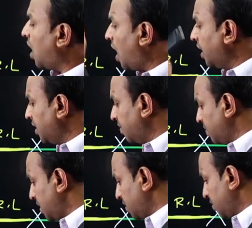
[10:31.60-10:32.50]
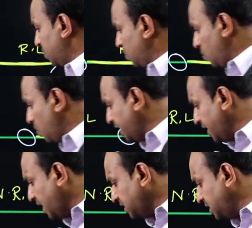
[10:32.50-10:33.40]
Odd number.
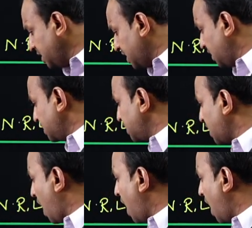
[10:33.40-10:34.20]
Okay, nice, dear. This is the